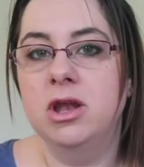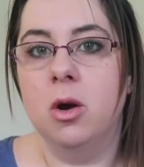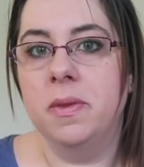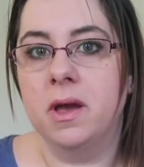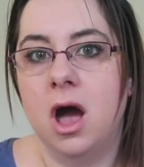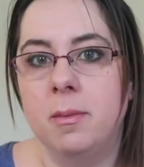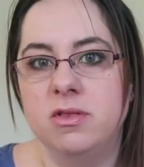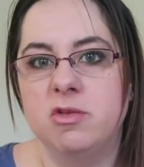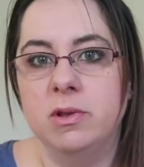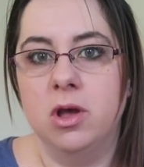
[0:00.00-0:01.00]
me know in the
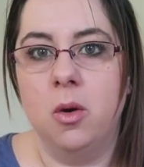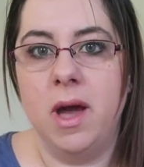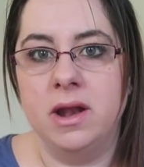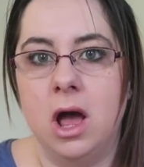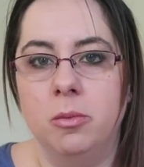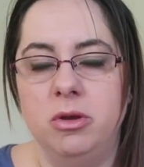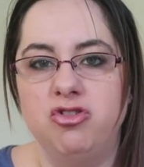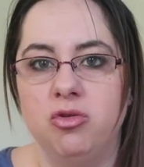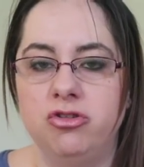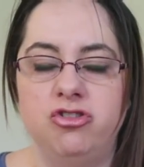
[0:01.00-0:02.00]
comments below and I'll be
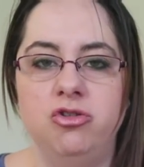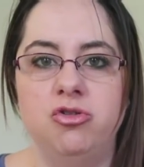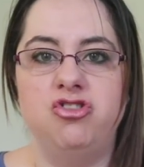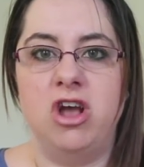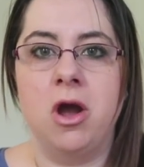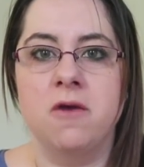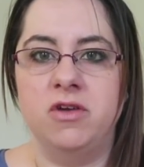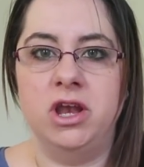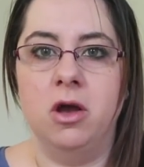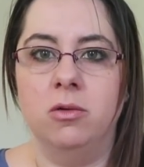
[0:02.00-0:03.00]
sure to share a
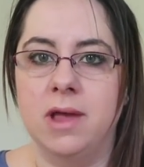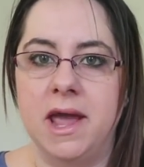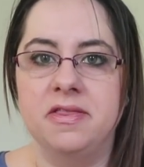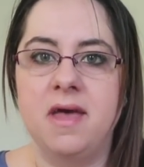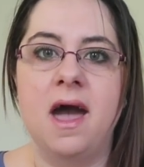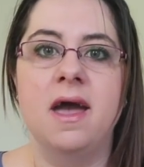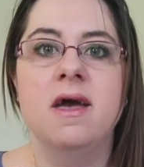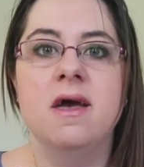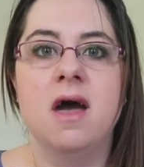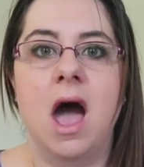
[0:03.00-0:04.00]
video like that.
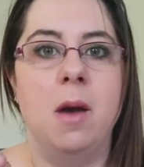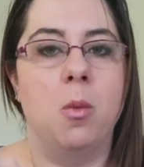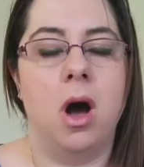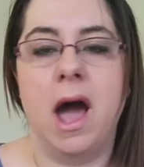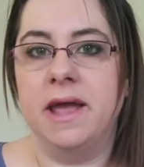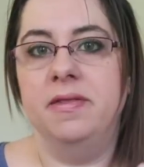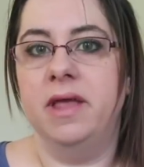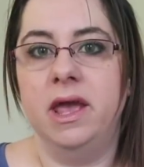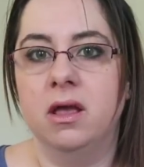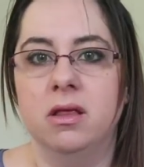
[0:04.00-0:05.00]
I can
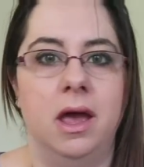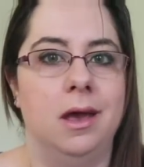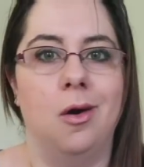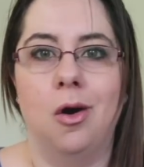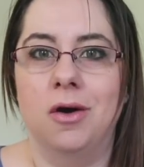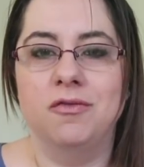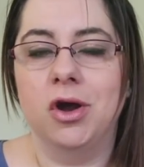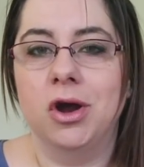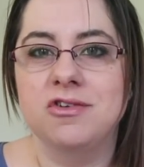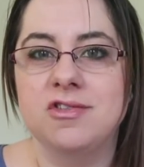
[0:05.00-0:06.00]
link like all of
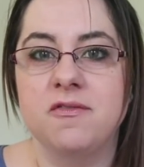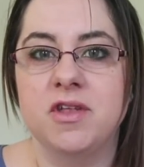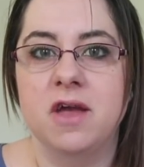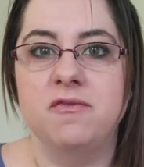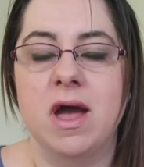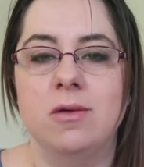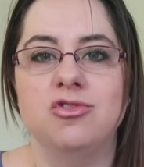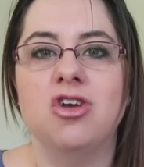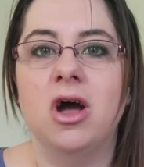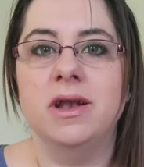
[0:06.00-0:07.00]
her stuff that I
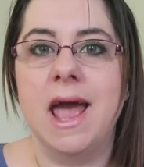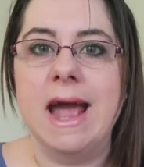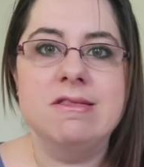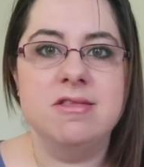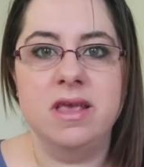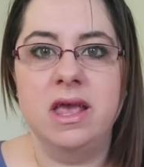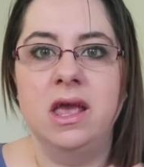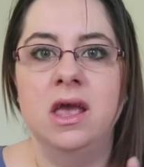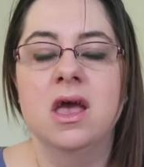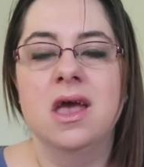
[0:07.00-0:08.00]
found on
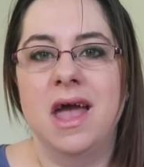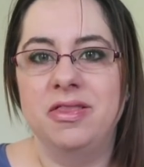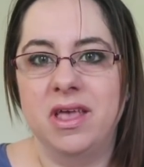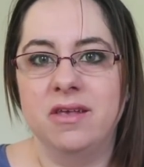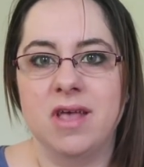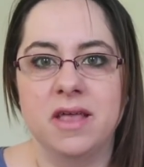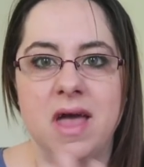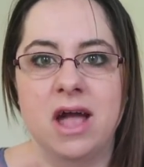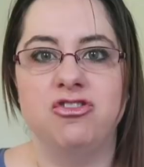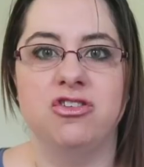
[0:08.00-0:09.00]
Etsy and things like
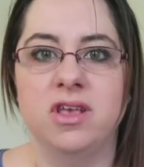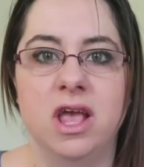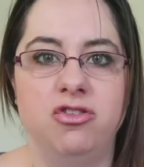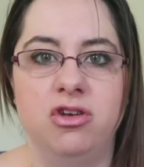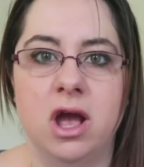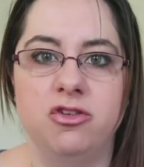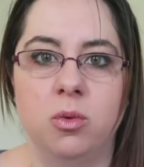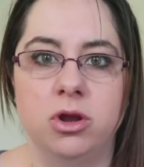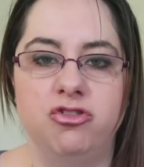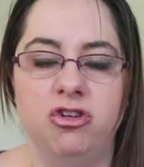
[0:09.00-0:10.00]
that, just in case you guys
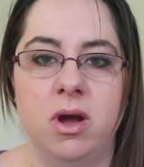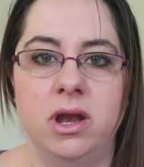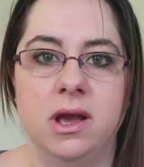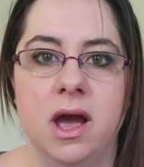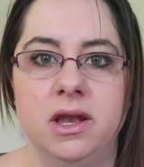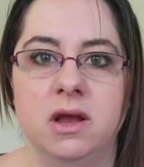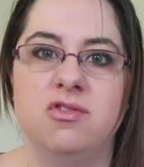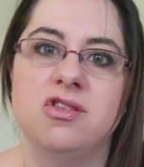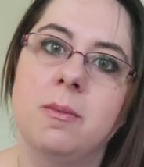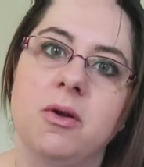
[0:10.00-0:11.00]
want to do any kind of
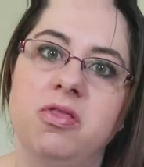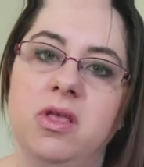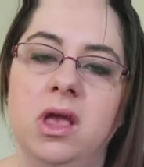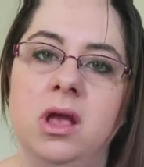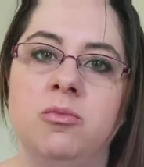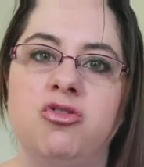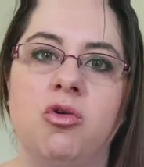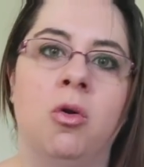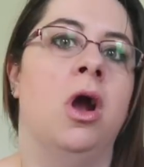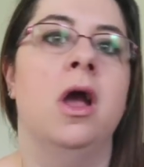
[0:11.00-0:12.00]
summer themed
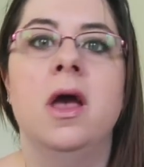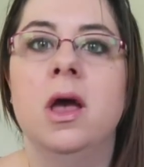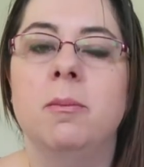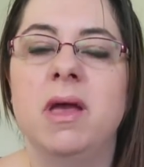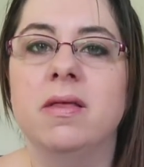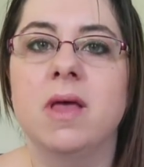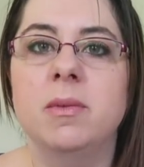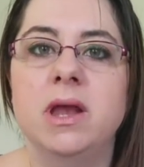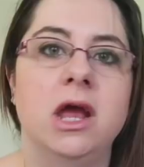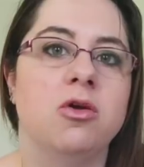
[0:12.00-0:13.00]
or pink
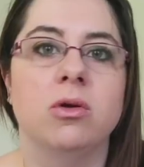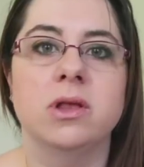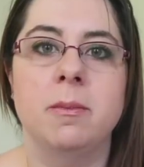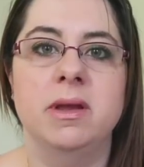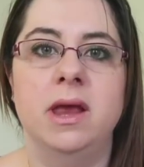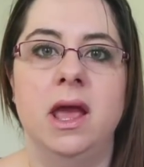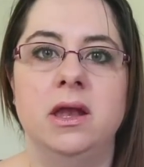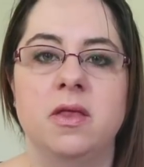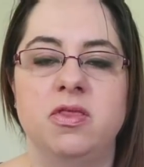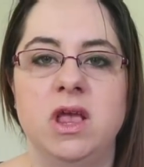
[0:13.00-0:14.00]
lemonade or
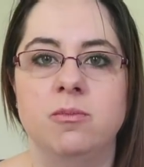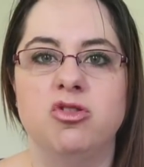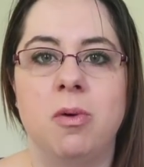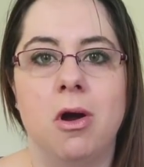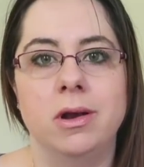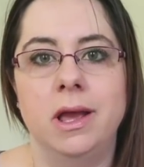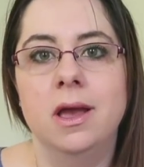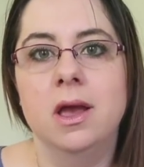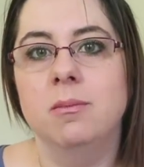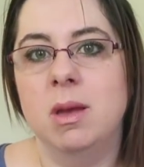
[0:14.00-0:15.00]
lemonade themed
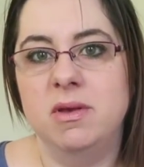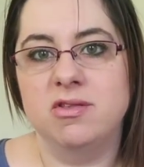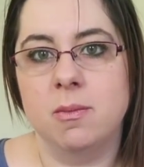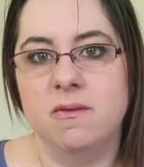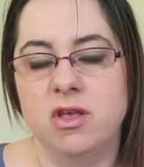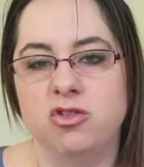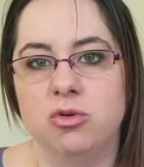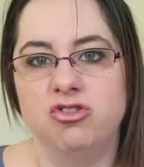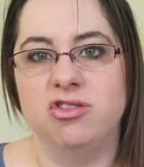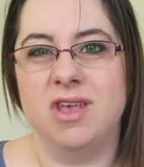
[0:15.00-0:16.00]
party. Maybe some of this
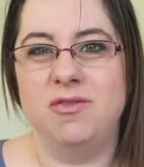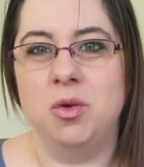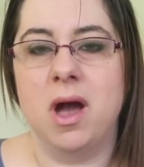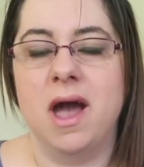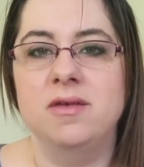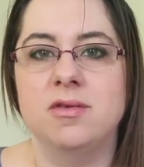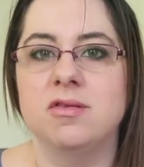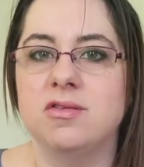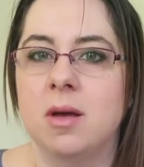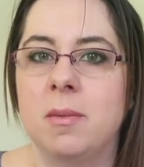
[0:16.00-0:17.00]
will just give you
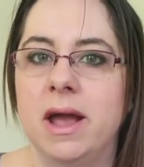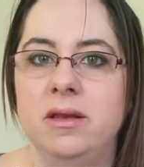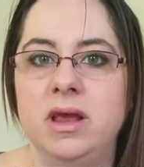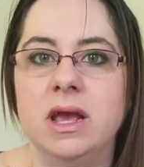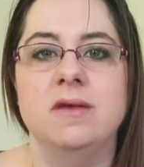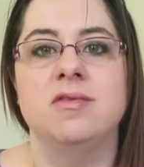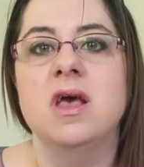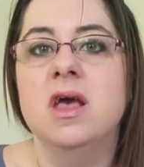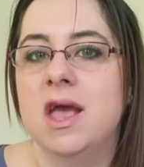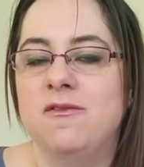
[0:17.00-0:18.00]
guys some ideas.
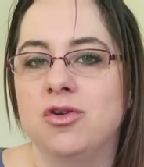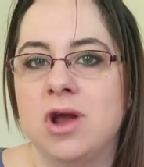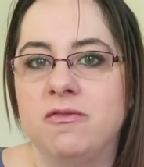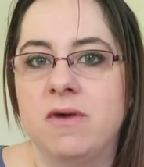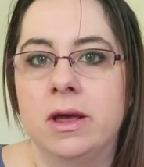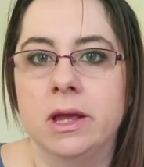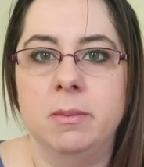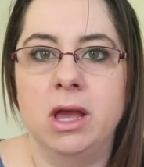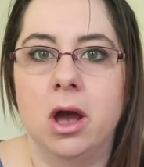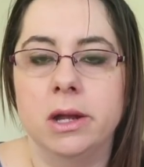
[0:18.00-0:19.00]
If you're not following
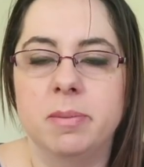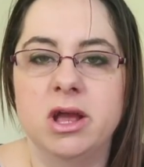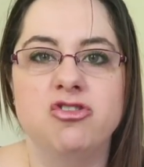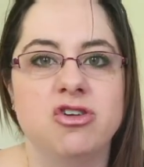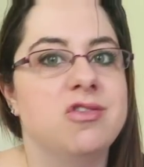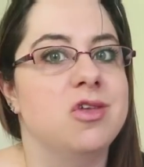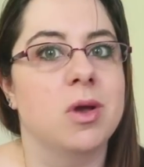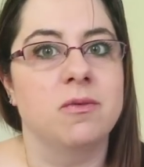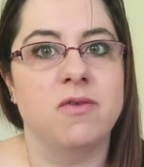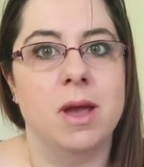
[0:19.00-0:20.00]
me on Pinterest, you
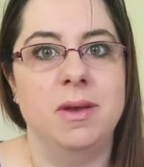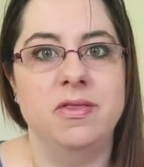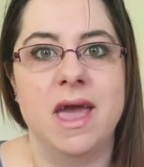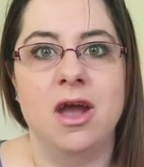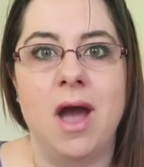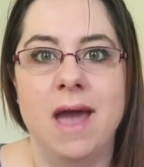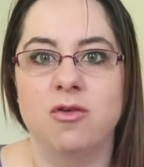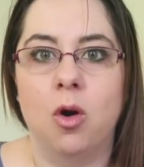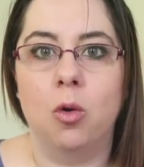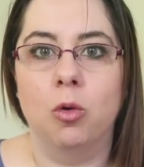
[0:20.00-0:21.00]
can find me there. I have
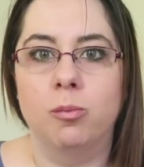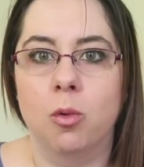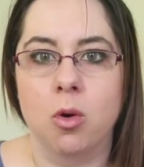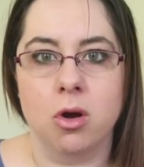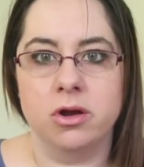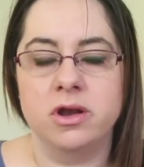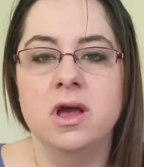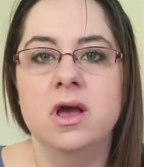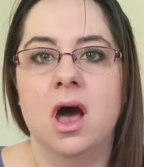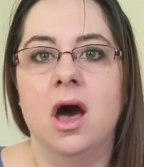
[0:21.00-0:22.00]
a whole board
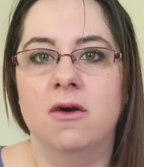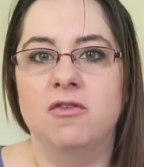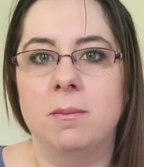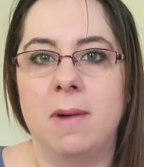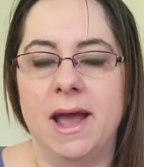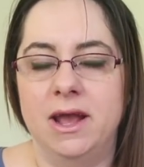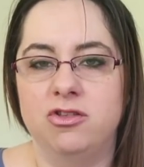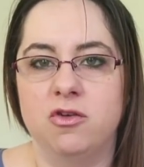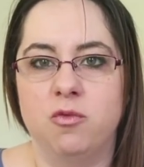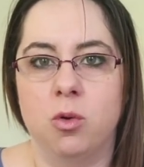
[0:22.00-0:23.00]
of
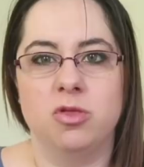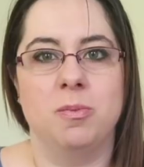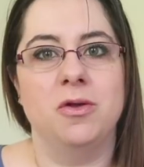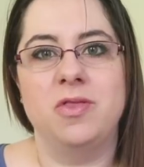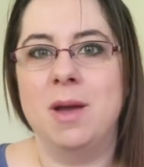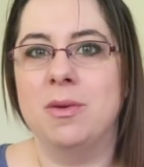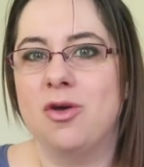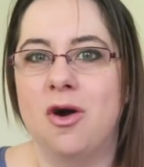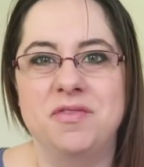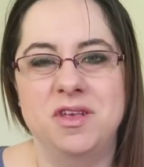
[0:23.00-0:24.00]
Maya's 4th birthday with
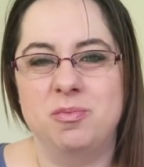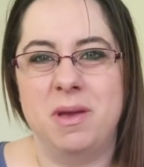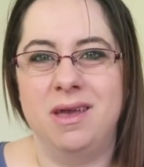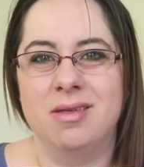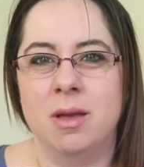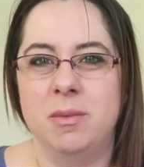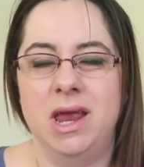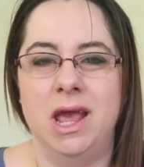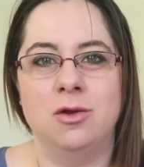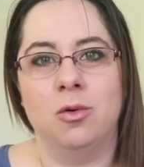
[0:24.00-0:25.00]
all these pink
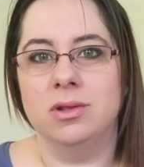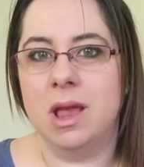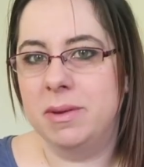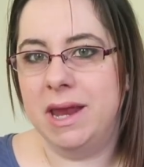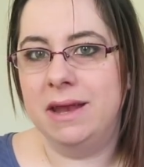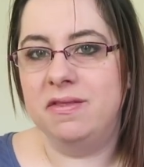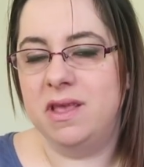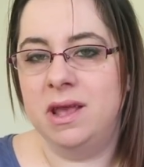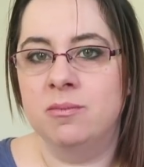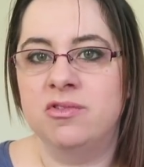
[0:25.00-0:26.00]
lemonade or lemonade
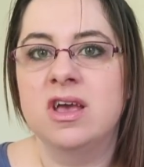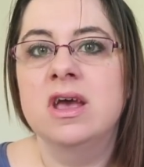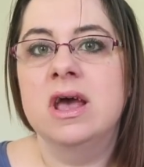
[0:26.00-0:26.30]
themed